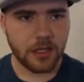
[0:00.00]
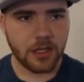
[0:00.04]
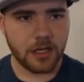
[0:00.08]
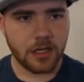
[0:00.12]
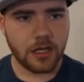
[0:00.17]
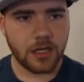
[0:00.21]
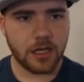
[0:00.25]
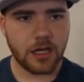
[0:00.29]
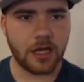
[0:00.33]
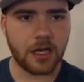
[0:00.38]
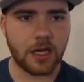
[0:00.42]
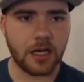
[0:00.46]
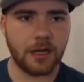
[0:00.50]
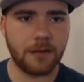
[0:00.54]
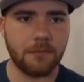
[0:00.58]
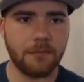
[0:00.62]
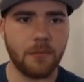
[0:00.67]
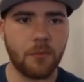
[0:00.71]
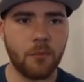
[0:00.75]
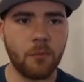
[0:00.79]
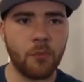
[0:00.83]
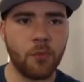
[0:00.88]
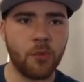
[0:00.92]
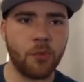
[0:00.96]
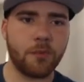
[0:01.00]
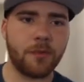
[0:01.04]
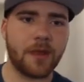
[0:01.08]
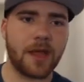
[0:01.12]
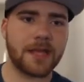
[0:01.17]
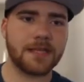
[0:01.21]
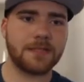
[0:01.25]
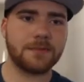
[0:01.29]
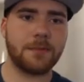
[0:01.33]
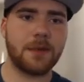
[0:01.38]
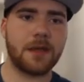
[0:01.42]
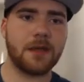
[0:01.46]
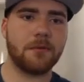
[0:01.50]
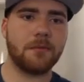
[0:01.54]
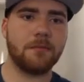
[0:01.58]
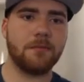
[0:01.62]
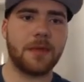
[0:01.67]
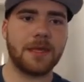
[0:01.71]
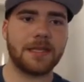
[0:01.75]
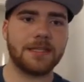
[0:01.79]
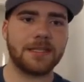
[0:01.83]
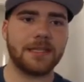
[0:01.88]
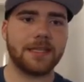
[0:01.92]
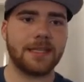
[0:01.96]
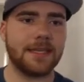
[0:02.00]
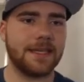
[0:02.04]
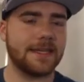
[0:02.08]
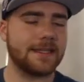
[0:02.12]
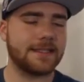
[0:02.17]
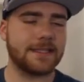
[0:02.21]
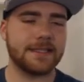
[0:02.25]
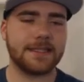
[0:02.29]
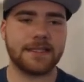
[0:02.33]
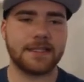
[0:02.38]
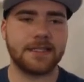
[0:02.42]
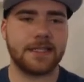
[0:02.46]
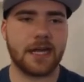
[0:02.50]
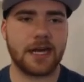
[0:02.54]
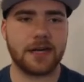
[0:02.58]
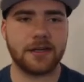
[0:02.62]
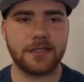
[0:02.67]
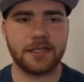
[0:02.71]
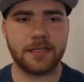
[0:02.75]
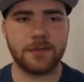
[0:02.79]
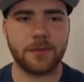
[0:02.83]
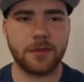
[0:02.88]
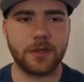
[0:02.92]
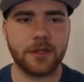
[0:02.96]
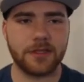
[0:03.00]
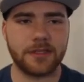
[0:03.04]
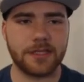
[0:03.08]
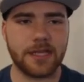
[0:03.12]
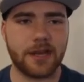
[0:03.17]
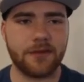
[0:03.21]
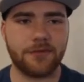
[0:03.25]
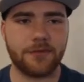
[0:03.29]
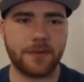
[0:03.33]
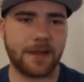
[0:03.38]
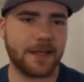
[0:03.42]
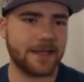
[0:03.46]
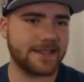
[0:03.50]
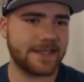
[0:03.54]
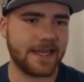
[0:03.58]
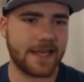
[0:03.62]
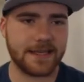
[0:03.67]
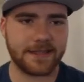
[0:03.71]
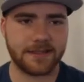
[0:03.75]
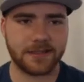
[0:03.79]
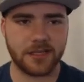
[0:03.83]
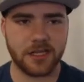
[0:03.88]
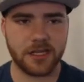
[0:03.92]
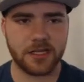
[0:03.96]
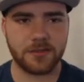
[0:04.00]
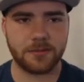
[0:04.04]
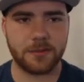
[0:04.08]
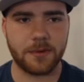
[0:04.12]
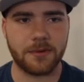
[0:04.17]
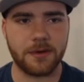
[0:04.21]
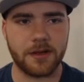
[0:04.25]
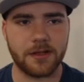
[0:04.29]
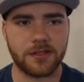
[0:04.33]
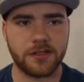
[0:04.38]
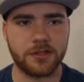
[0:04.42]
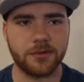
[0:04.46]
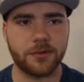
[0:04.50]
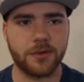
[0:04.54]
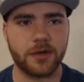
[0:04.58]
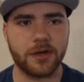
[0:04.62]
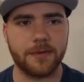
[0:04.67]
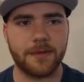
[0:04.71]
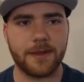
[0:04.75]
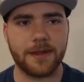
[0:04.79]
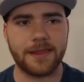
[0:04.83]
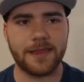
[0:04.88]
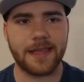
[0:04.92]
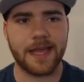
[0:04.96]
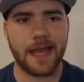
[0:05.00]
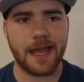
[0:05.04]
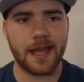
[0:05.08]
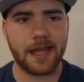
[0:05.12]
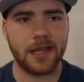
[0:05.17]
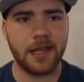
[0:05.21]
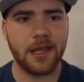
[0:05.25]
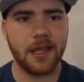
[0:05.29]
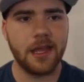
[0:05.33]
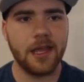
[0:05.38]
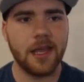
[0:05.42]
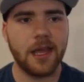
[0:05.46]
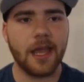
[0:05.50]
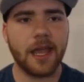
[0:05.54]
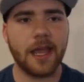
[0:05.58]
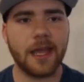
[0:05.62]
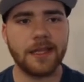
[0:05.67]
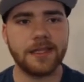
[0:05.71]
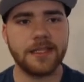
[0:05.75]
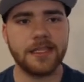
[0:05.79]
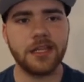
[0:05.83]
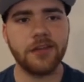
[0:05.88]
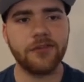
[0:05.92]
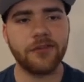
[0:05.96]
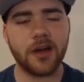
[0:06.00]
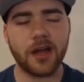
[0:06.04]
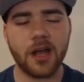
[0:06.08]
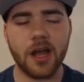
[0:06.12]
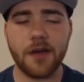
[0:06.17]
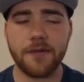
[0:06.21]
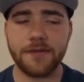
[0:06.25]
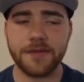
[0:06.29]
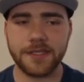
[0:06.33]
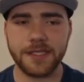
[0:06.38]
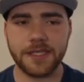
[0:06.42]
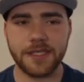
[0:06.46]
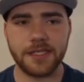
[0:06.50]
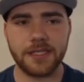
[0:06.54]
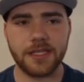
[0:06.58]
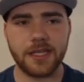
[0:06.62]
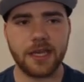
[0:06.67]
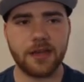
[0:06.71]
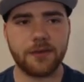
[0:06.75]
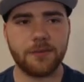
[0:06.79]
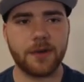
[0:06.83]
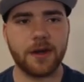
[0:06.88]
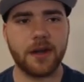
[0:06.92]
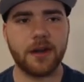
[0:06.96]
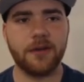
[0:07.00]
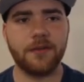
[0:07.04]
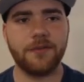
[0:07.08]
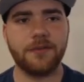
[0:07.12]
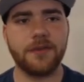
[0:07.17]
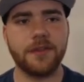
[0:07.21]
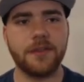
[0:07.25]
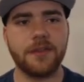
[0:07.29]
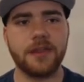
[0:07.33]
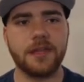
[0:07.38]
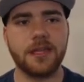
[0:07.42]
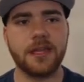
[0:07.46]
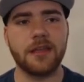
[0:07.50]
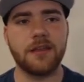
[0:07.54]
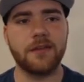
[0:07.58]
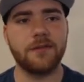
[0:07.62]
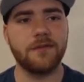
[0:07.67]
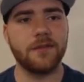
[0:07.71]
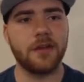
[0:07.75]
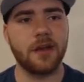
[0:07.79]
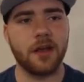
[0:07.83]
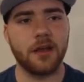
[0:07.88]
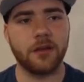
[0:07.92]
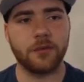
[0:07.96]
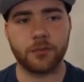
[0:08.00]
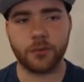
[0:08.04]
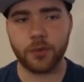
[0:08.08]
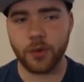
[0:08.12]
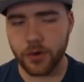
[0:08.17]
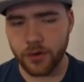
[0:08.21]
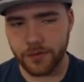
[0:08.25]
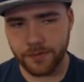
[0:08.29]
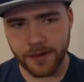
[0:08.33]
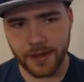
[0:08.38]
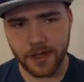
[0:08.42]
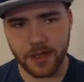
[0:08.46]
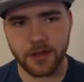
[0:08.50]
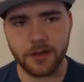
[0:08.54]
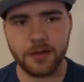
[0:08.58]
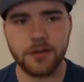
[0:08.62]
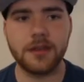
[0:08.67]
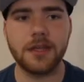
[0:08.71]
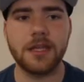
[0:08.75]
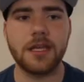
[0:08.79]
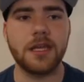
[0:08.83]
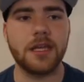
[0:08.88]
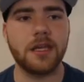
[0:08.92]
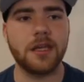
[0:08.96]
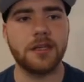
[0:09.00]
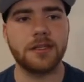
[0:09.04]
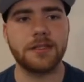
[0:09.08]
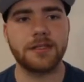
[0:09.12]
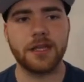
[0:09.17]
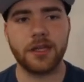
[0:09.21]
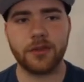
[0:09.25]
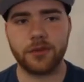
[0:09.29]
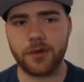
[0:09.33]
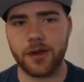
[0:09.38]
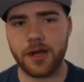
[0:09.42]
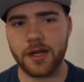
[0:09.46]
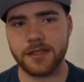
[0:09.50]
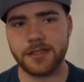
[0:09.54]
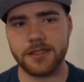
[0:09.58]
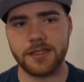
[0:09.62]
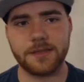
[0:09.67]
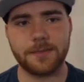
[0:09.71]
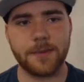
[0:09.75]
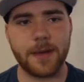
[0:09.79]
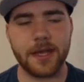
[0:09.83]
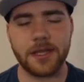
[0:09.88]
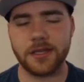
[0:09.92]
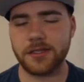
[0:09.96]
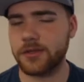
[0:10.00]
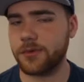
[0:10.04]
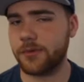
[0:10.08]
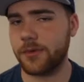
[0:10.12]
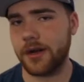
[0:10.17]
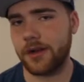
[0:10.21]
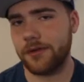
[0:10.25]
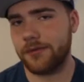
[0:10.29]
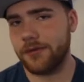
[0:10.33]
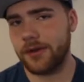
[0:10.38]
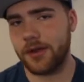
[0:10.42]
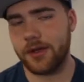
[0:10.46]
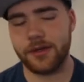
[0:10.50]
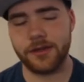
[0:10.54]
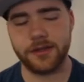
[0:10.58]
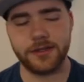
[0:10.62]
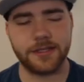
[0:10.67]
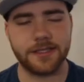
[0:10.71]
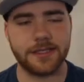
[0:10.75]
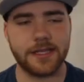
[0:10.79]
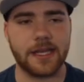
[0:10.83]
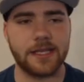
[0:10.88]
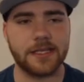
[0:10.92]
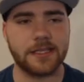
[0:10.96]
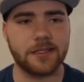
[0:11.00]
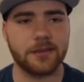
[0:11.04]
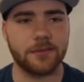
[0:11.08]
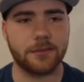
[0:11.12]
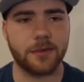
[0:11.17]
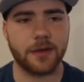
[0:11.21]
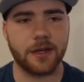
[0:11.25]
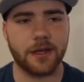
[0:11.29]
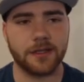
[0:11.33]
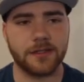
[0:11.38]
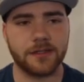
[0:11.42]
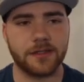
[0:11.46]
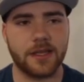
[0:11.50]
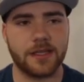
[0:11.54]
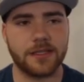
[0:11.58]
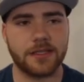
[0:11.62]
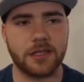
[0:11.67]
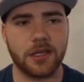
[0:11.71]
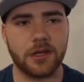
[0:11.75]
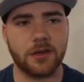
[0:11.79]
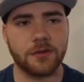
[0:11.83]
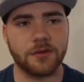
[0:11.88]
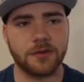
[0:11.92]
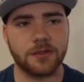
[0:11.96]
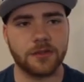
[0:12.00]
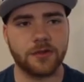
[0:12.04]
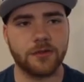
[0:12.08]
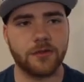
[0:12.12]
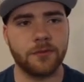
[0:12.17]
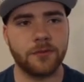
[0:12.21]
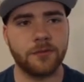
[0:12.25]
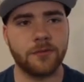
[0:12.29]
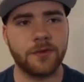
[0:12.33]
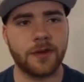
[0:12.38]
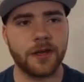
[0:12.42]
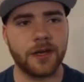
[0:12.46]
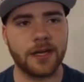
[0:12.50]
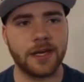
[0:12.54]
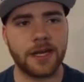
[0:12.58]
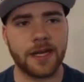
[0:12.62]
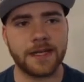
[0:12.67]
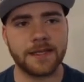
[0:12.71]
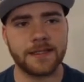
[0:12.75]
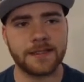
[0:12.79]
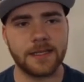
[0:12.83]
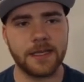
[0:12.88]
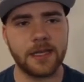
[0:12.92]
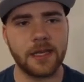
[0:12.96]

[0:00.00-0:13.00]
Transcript: Moonblast basically hits his entire team aside from like Sandslash, but I'm not too worried about that. And Defog, obviously, to get rid of the Aurora Veil, the Stealth Rocks, the Spikes, or whatever he decides to bring, so that's also very nice.